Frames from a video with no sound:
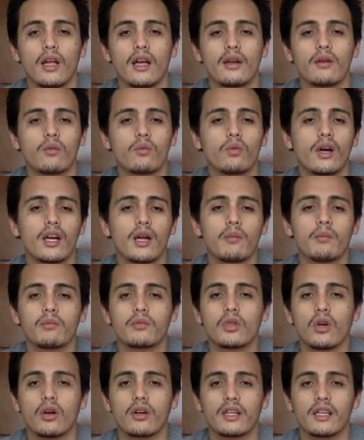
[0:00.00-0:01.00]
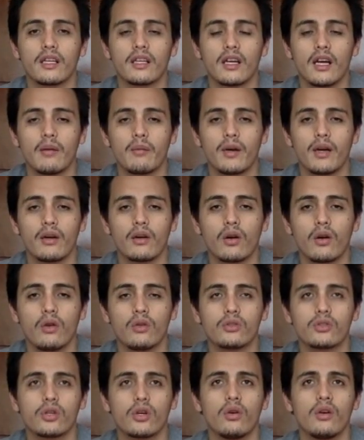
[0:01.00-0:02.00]
And what I'm talking about
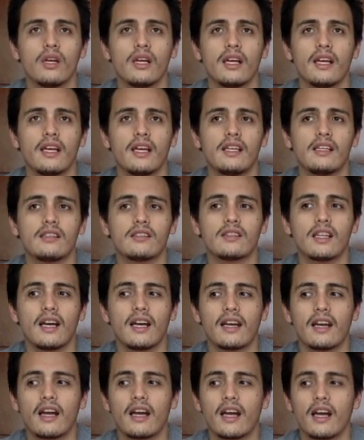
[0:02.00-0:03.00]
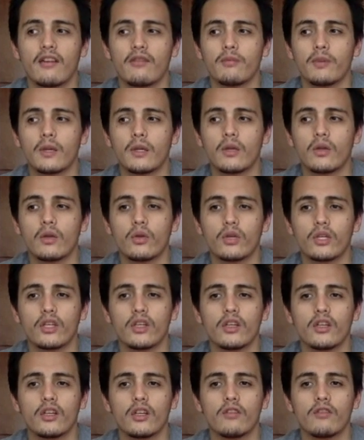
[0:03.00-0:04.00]
also is that I have been
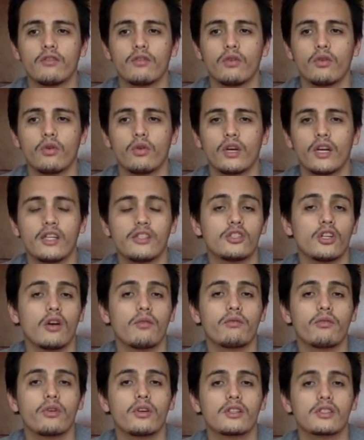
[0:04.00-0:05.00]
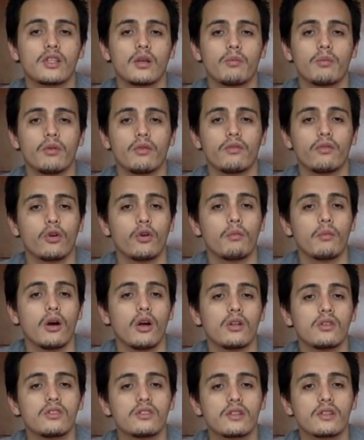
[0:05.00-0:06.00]
looking for a job, for example, for
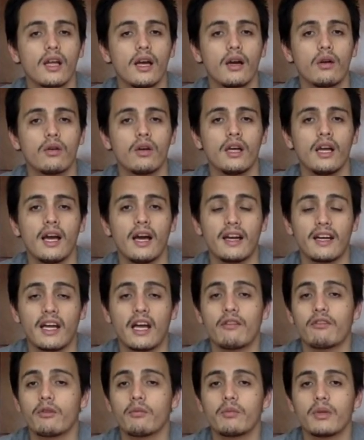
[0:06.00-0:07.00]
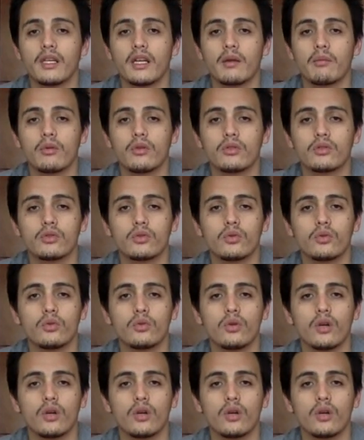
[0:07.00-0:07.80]
months now, and I haven't been able to